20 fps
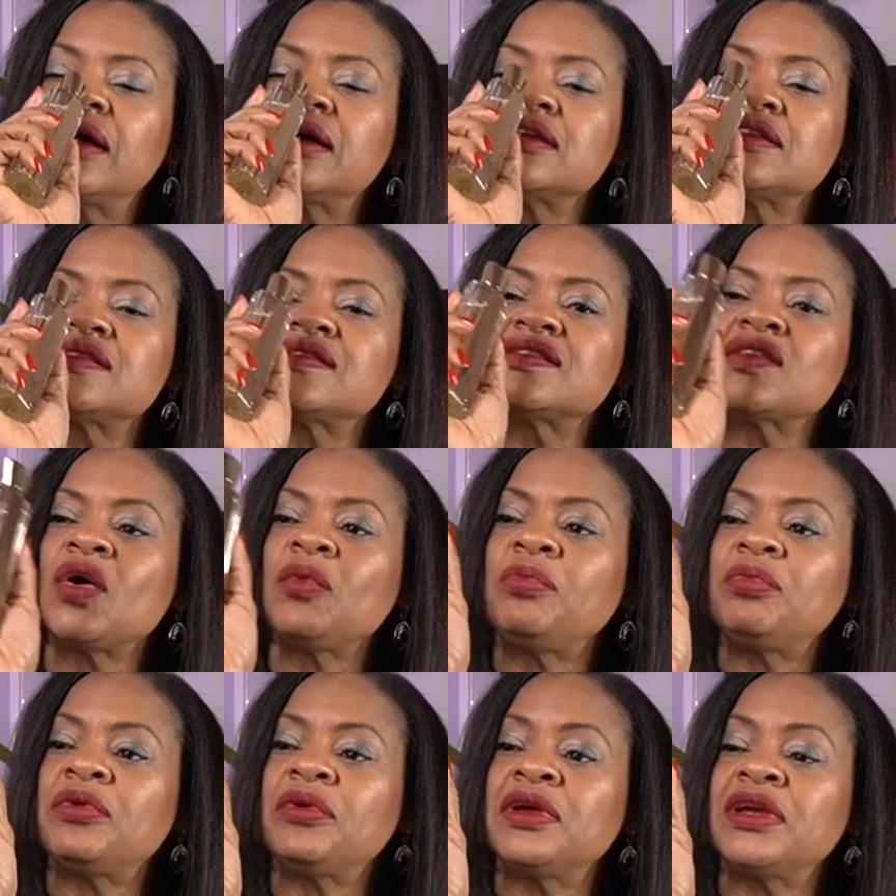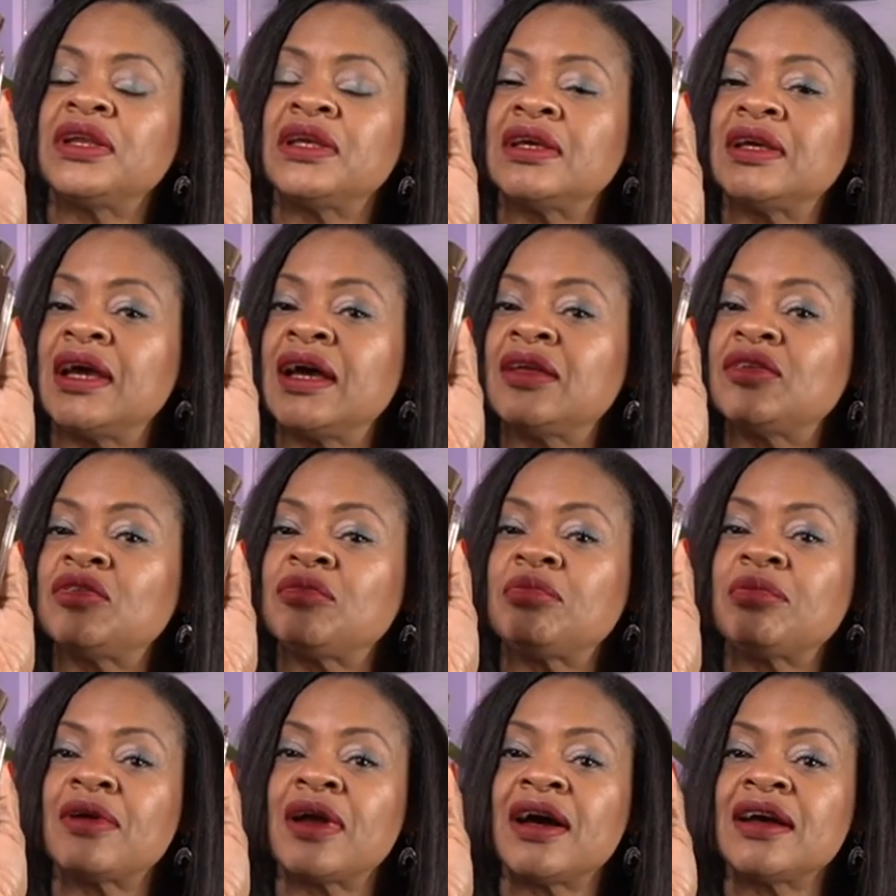so pretty and the
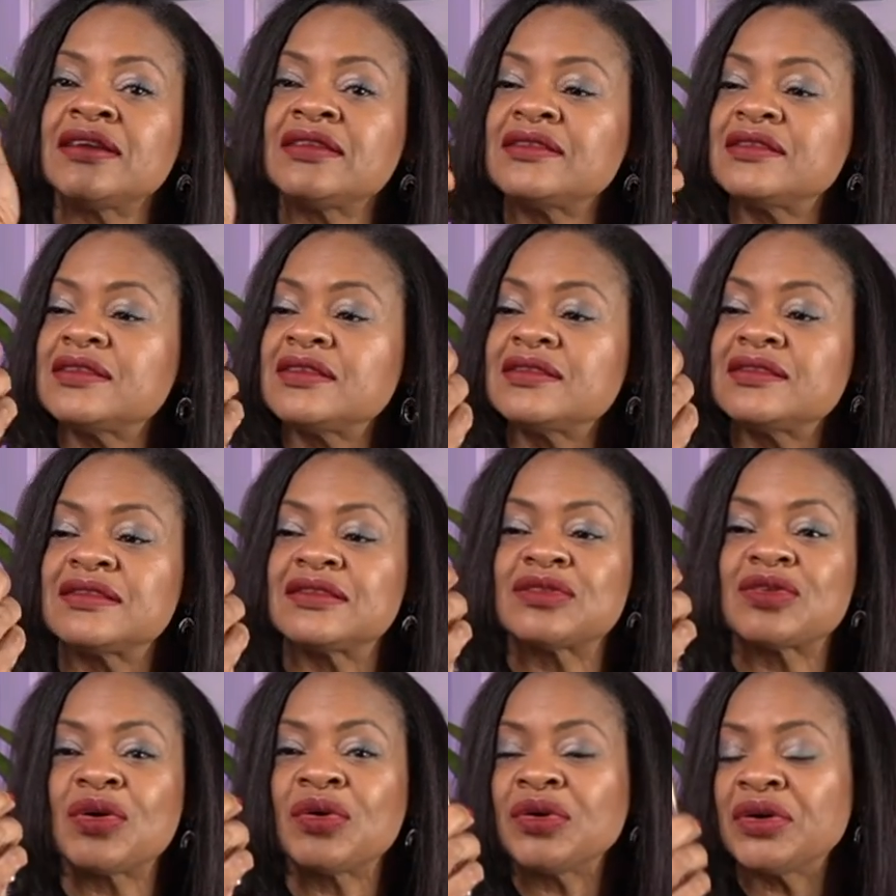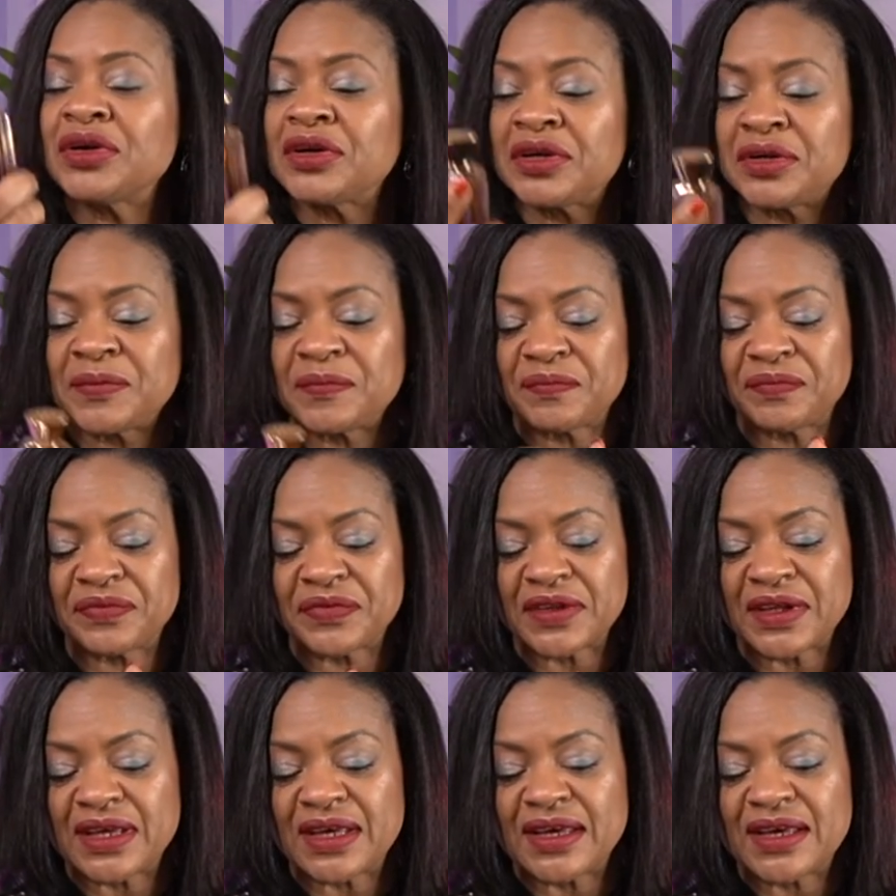price is so good,
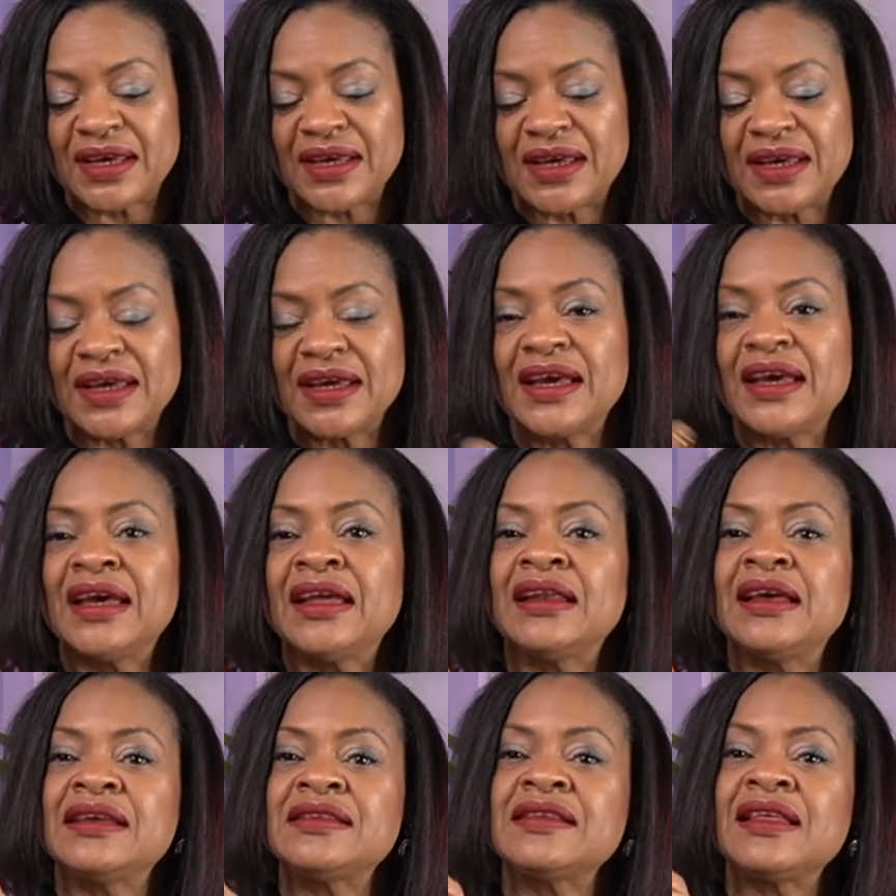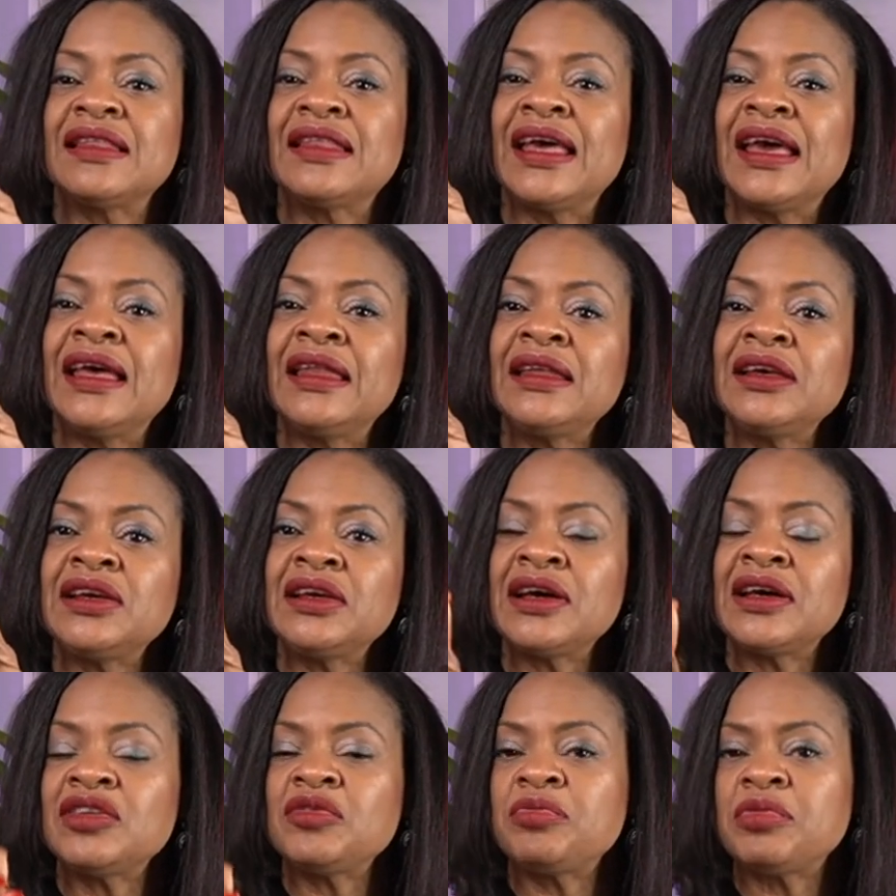and it's an
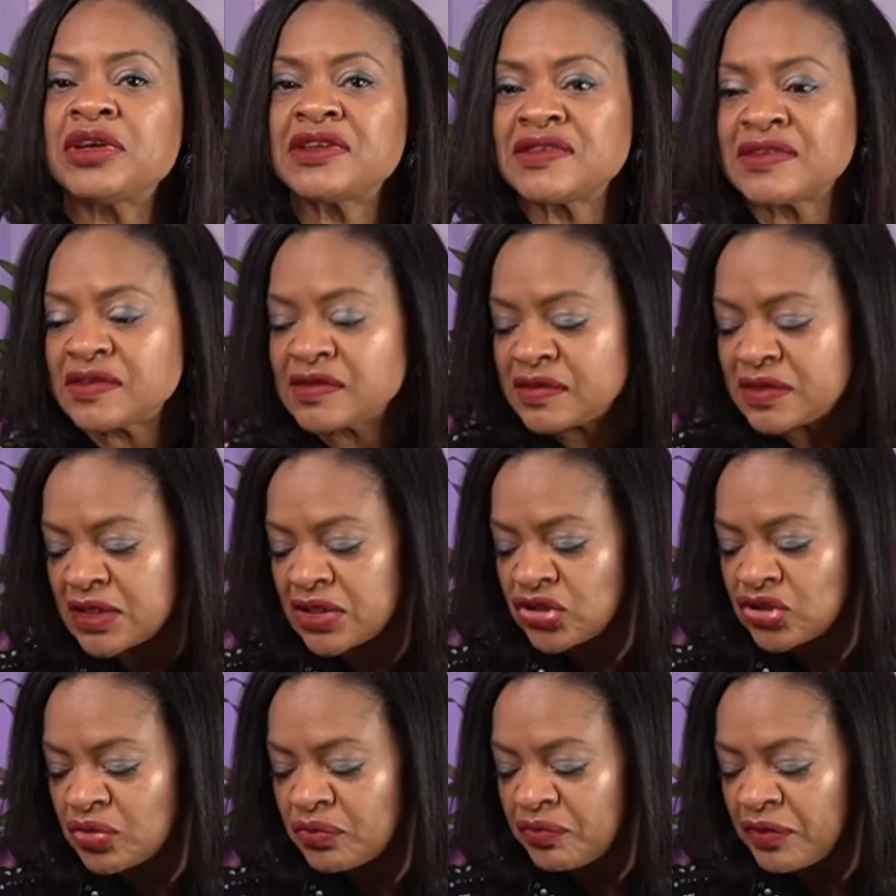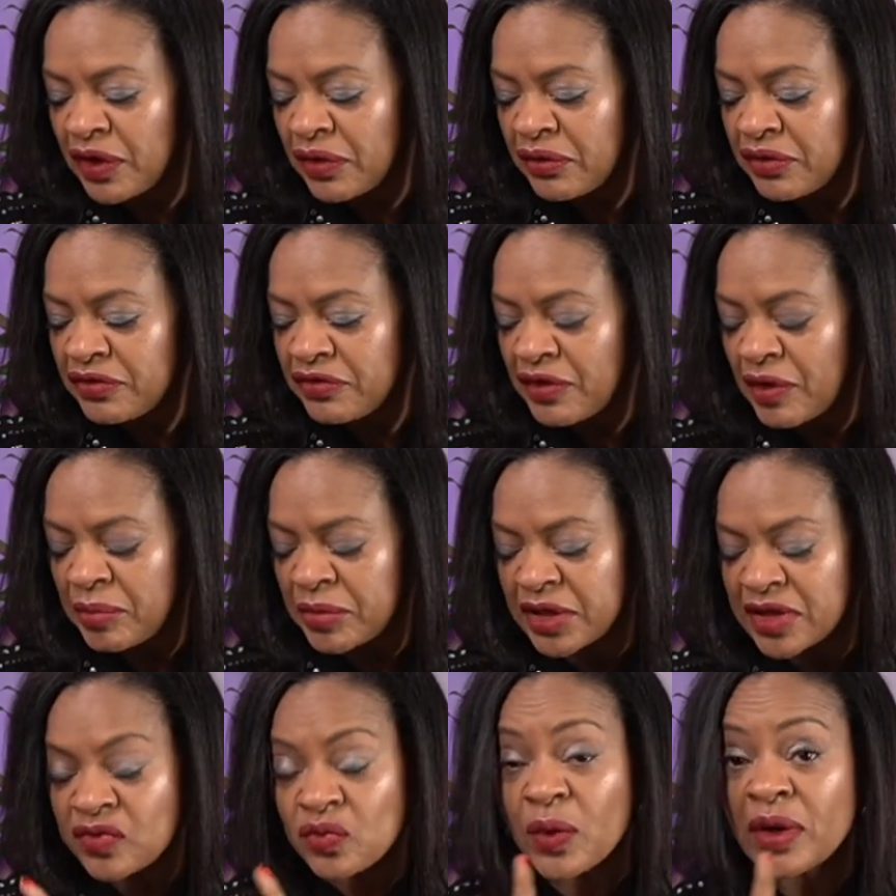elegant presentation, very
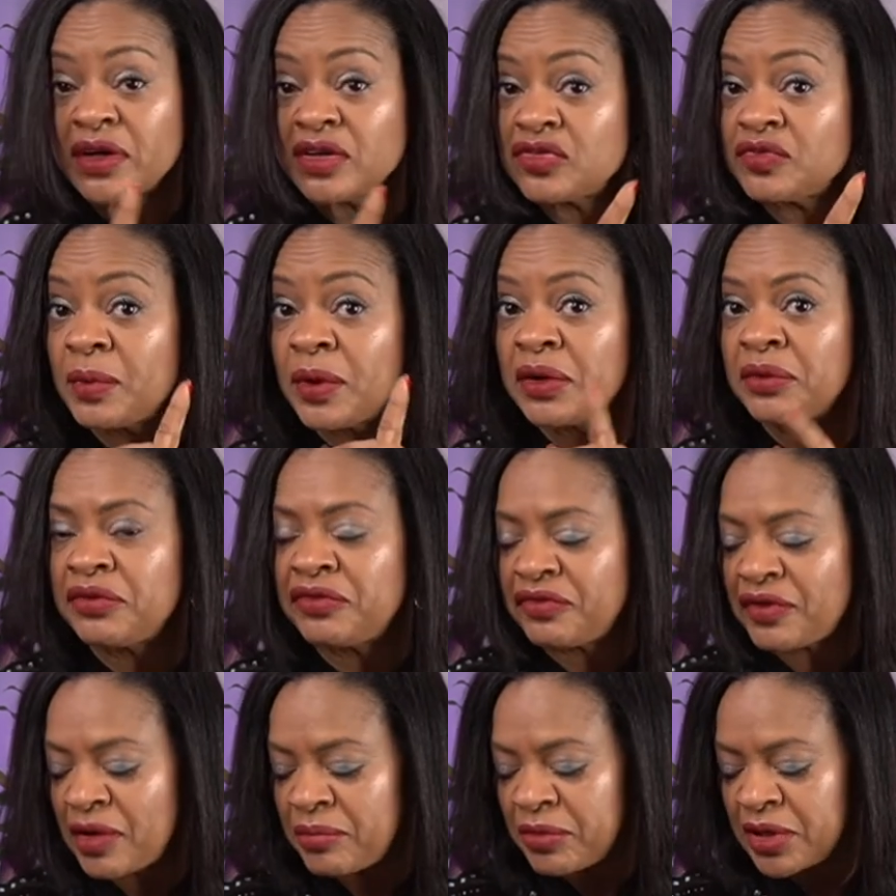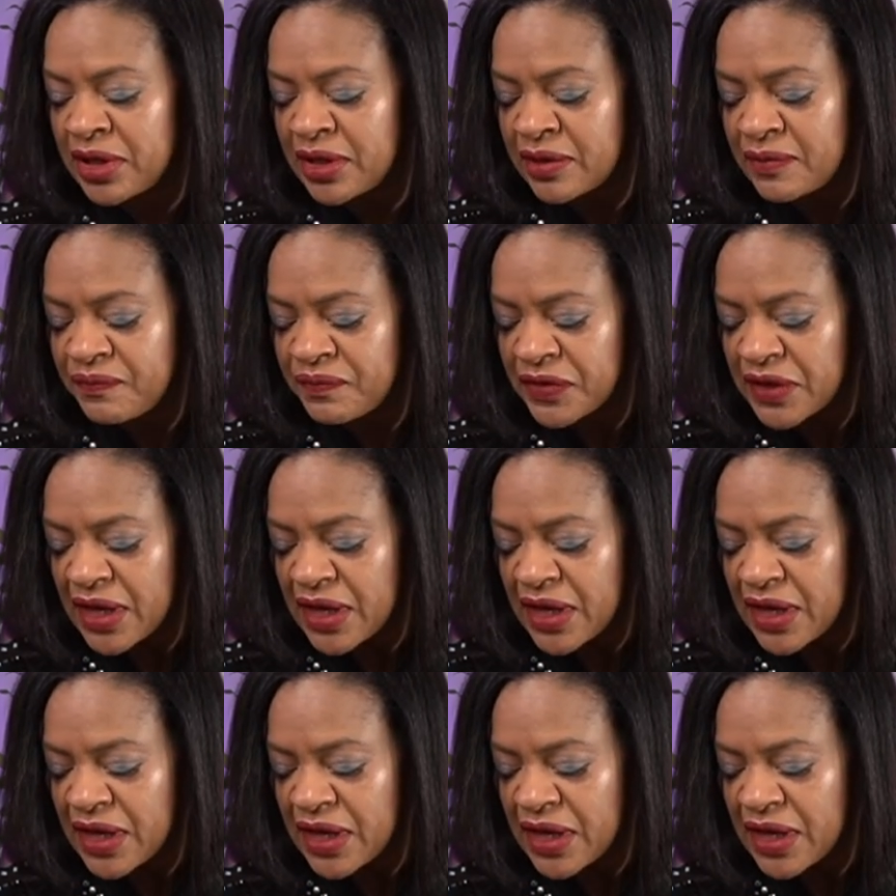feminine. This one is very feminine.